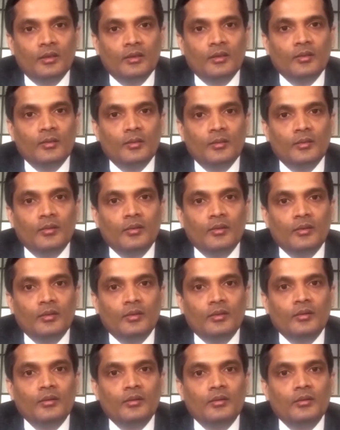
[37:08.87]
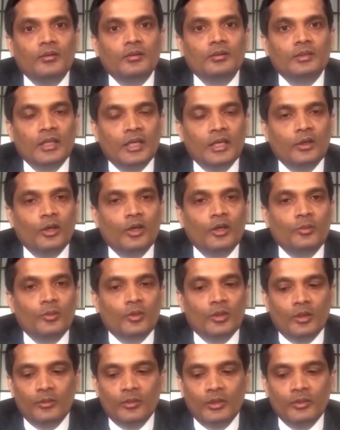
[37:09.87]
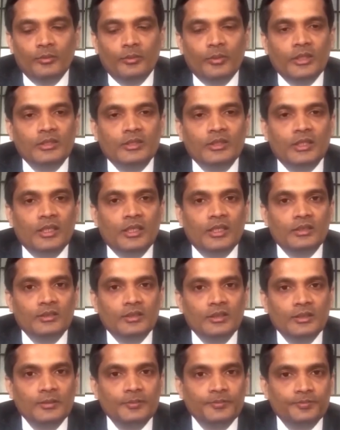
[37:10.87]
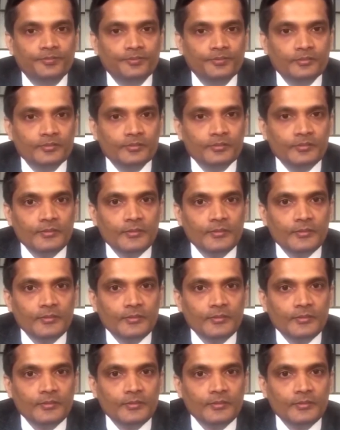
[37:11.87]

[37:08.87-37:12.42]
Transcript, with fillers: after a major surgery like scoliosis today